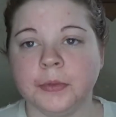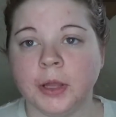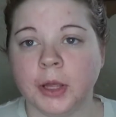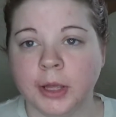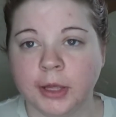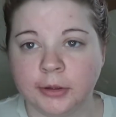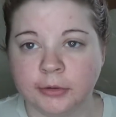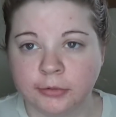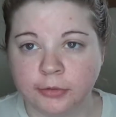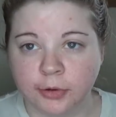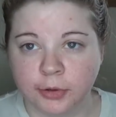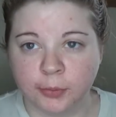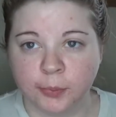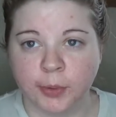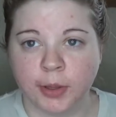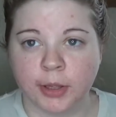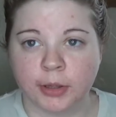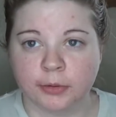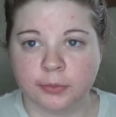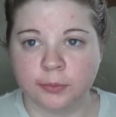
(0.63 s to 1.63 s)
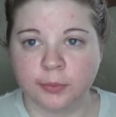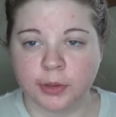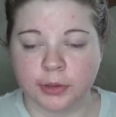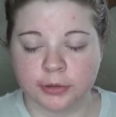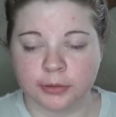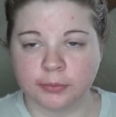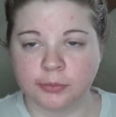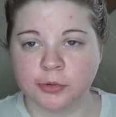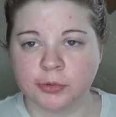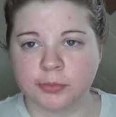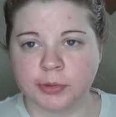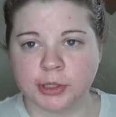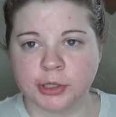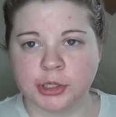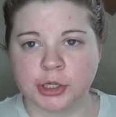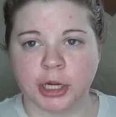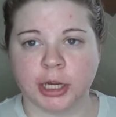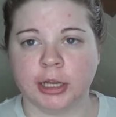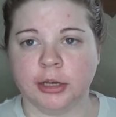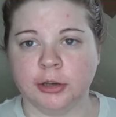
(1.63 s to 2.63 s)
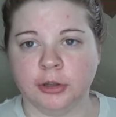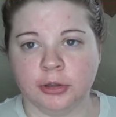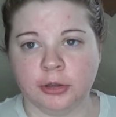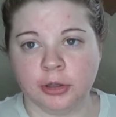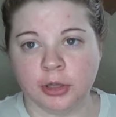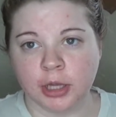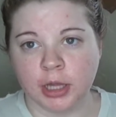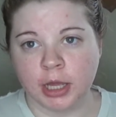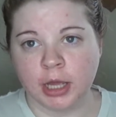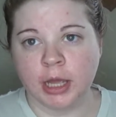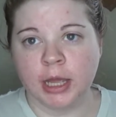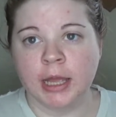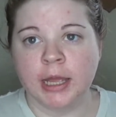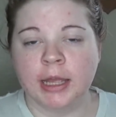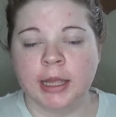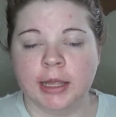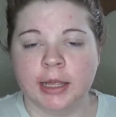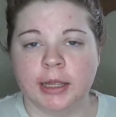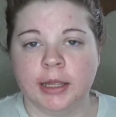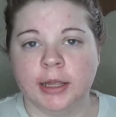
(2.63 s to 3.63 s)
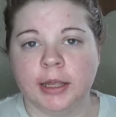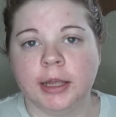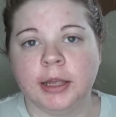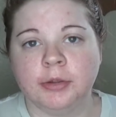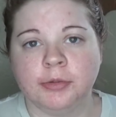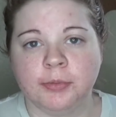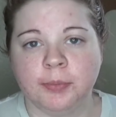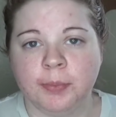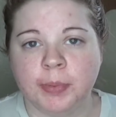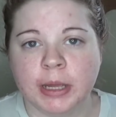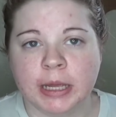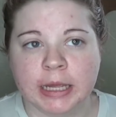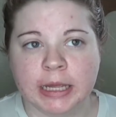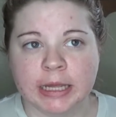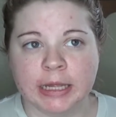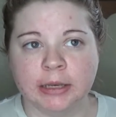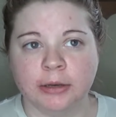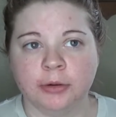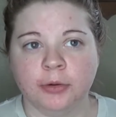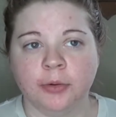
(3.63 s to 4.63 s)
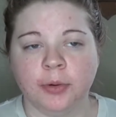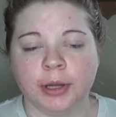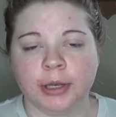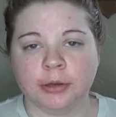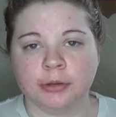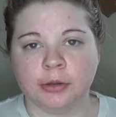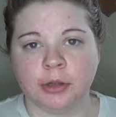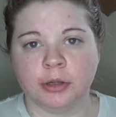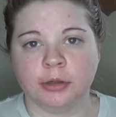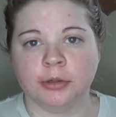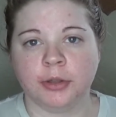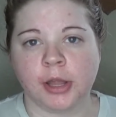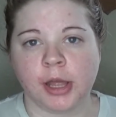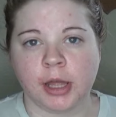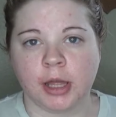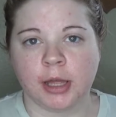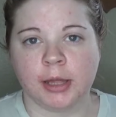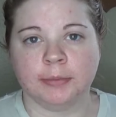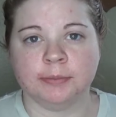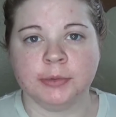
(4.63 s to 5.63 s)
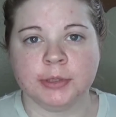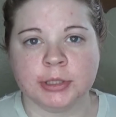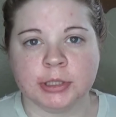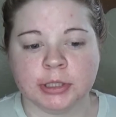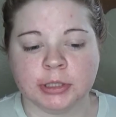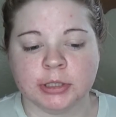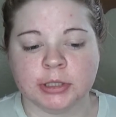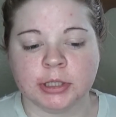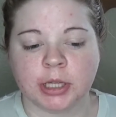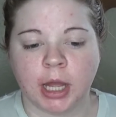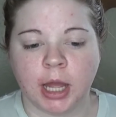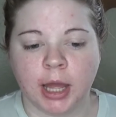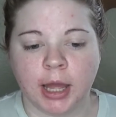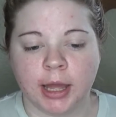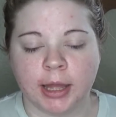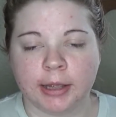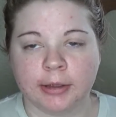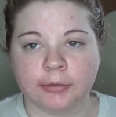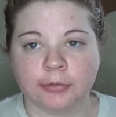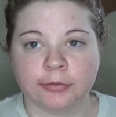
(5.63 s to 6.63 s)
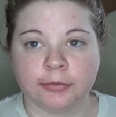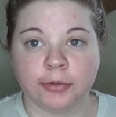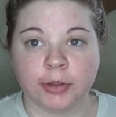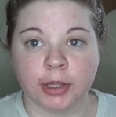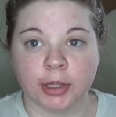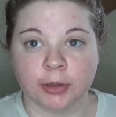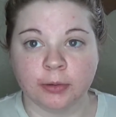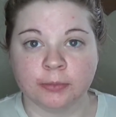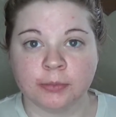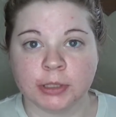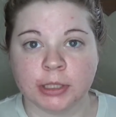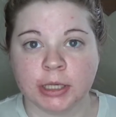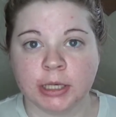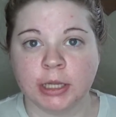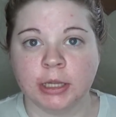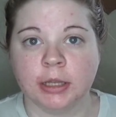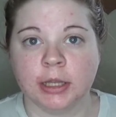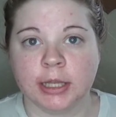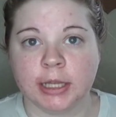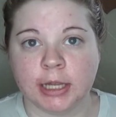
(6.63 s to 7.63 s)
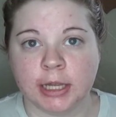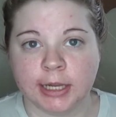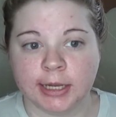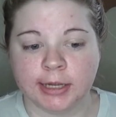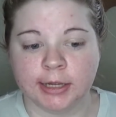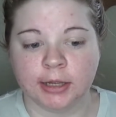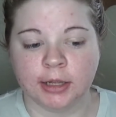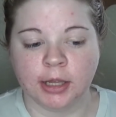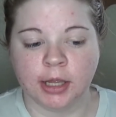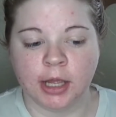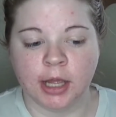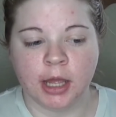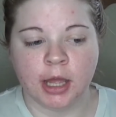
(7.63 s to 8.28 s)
Hey everyone, welcome to my channel. It has been quite a long time since I filmed anything.